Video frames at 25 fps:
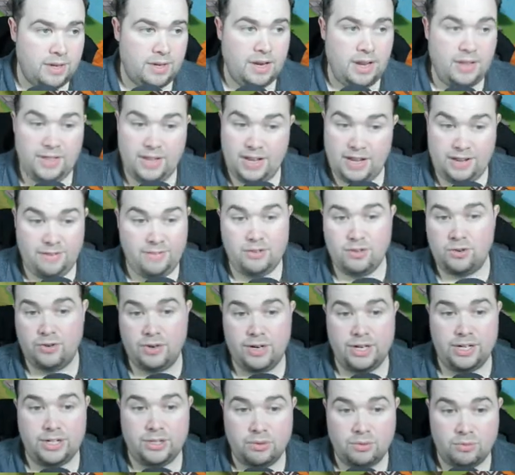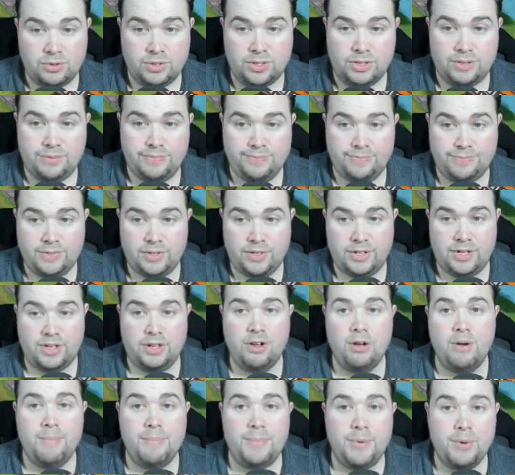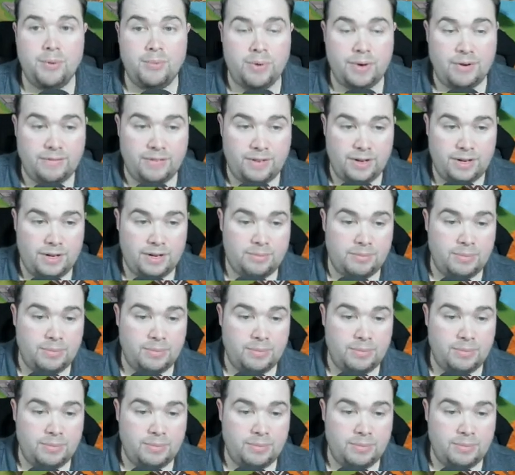And they haven't got any tools, so they can't build nothing.